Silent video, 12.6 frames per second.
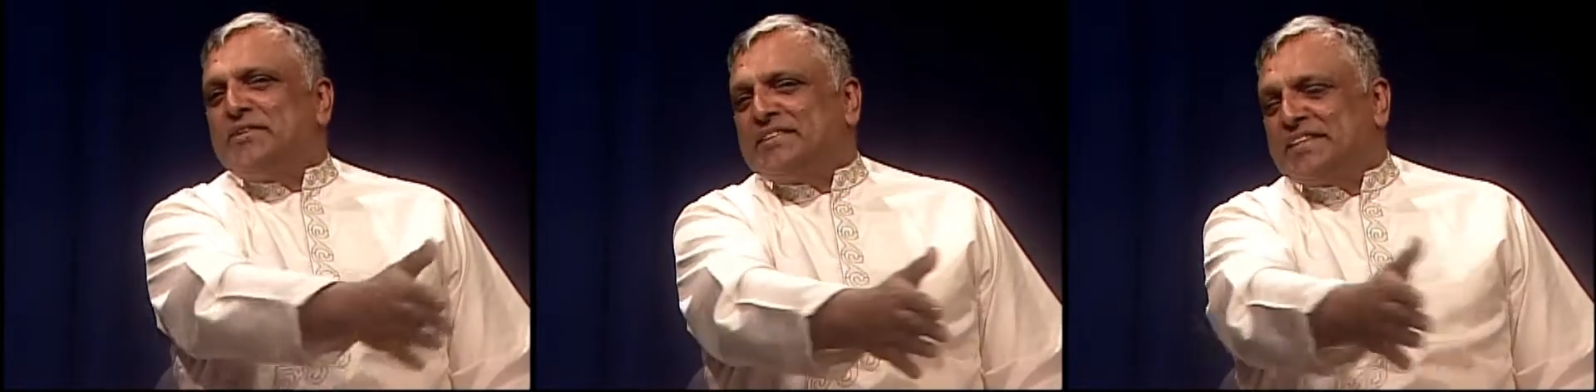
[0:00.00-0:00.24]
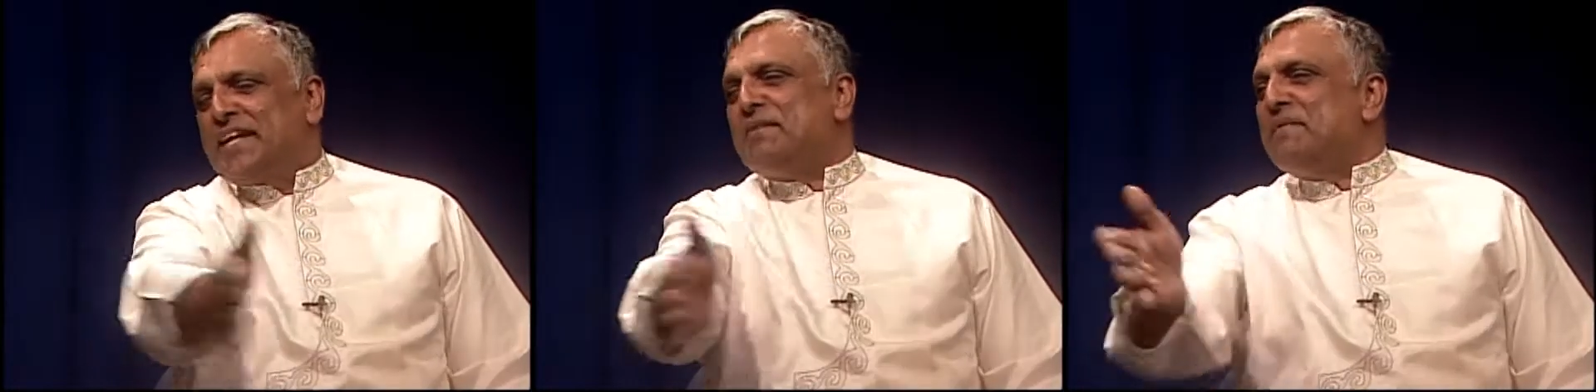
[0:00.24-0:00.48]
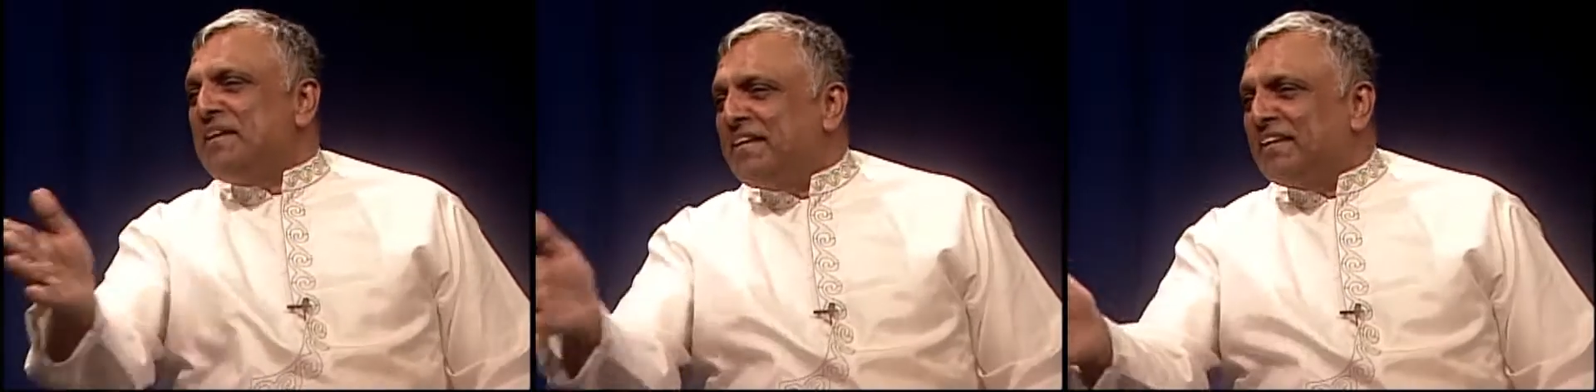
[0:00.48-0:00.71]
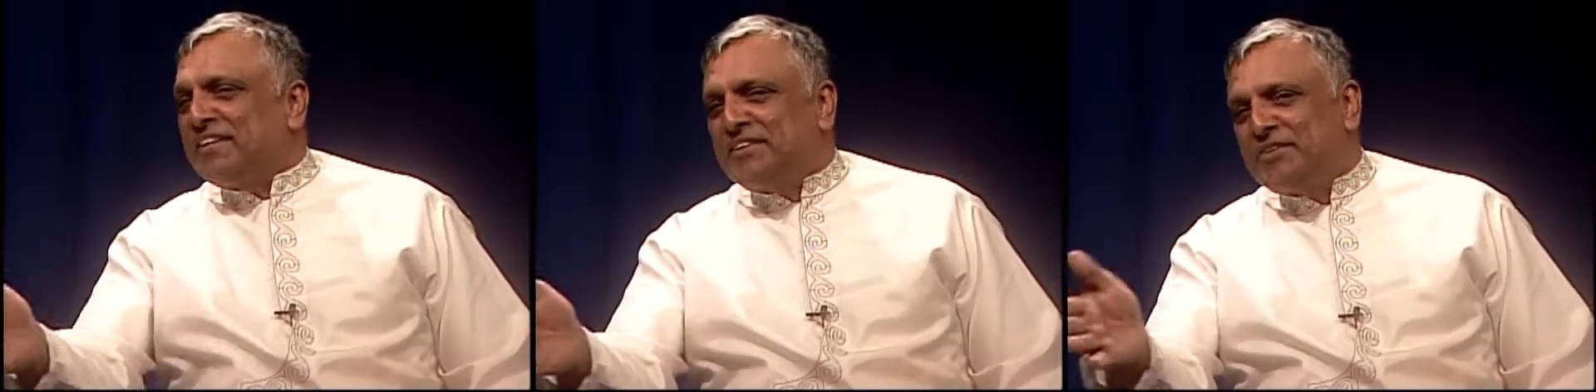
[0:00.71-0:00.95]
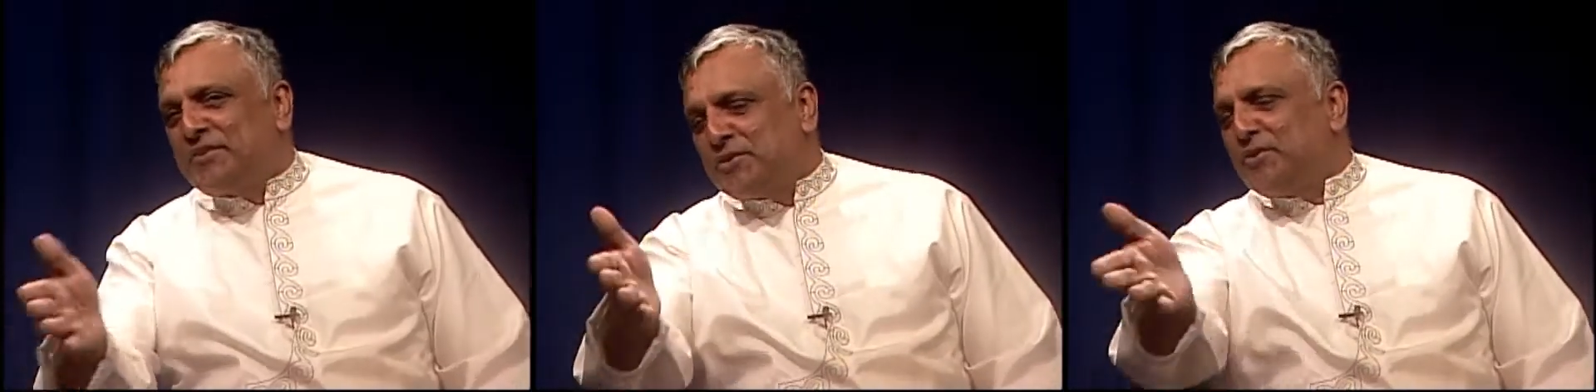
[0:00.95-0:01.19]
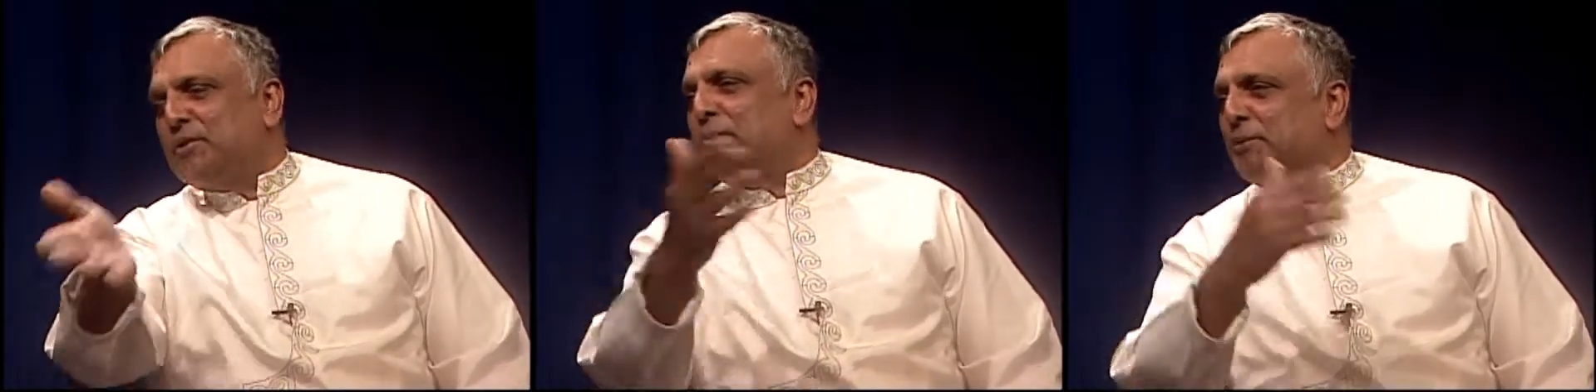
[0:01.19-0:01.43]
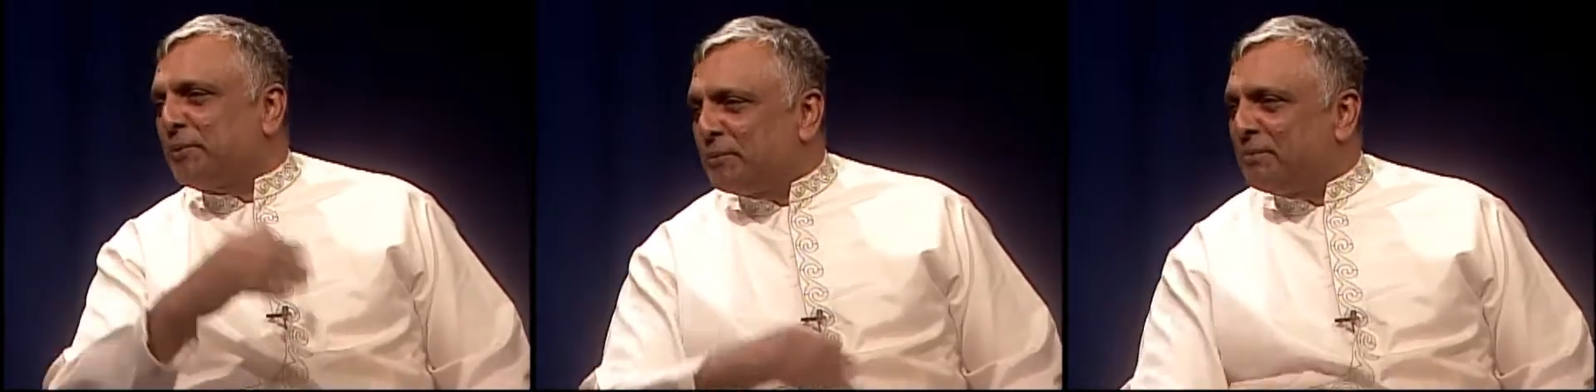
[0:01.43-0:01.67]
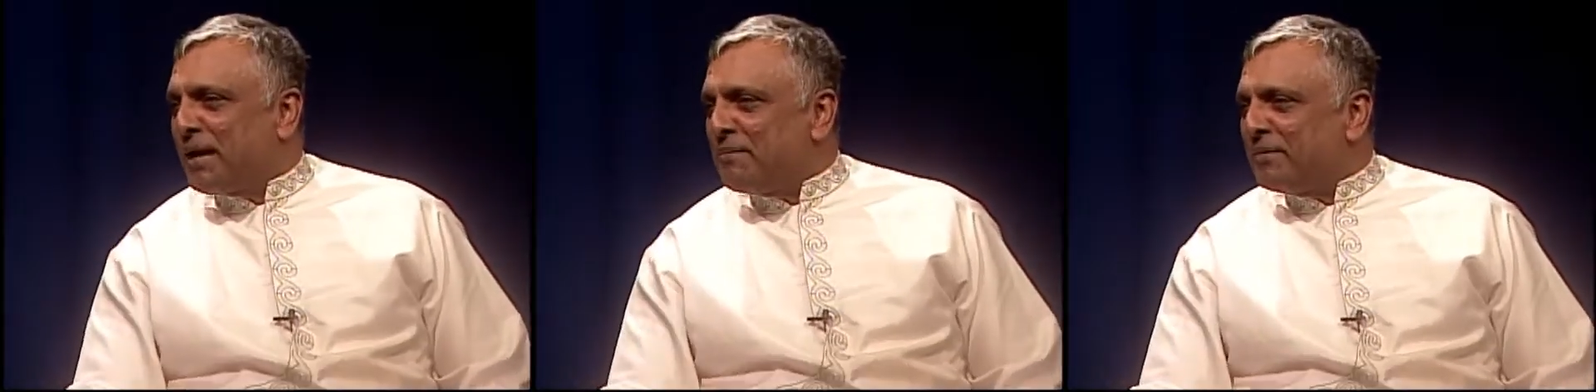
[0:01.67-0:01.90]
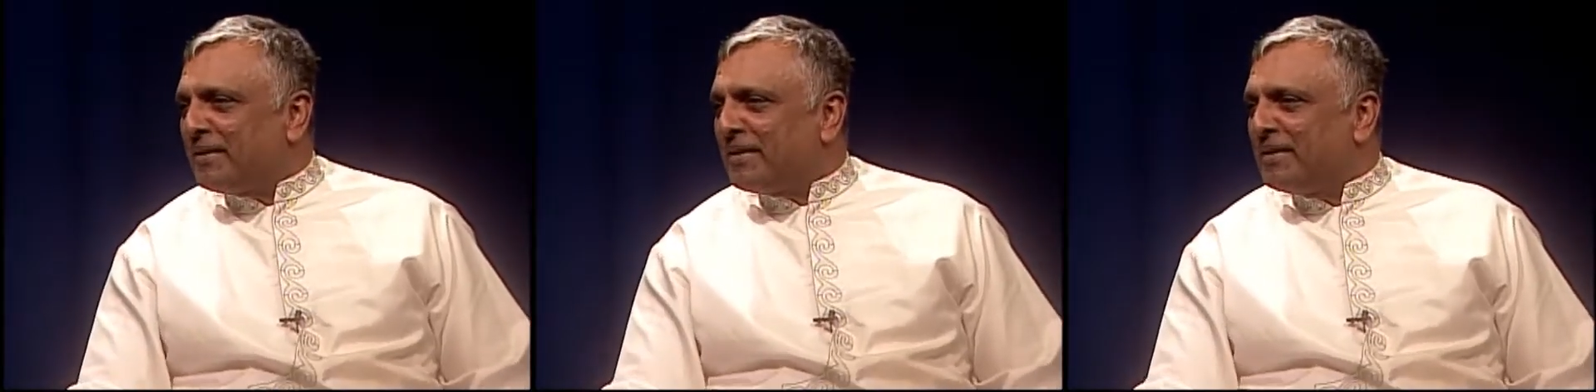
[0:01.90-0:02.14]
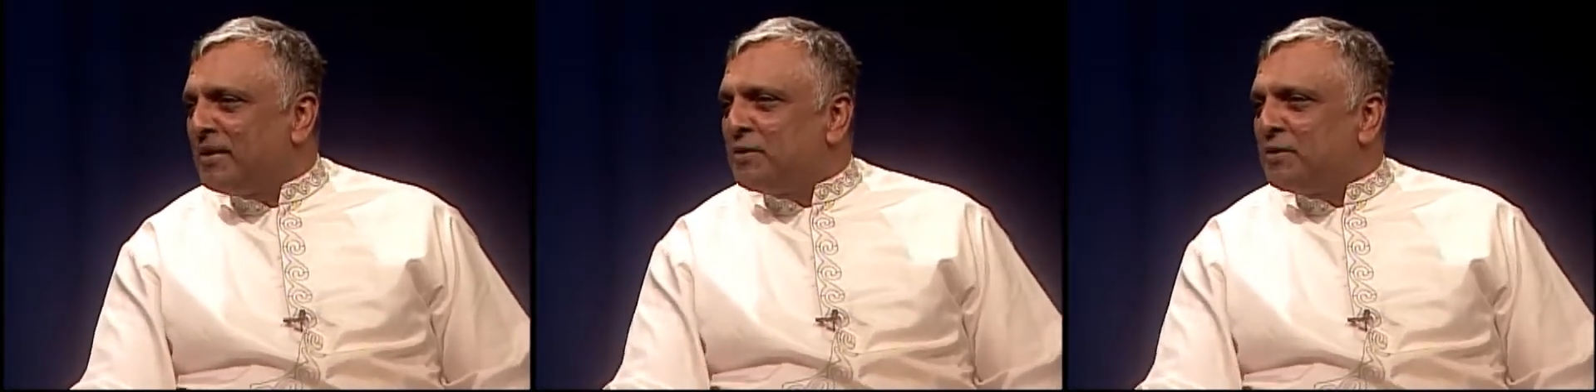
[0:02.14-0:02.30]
tell me that, you're a pure Brahmana?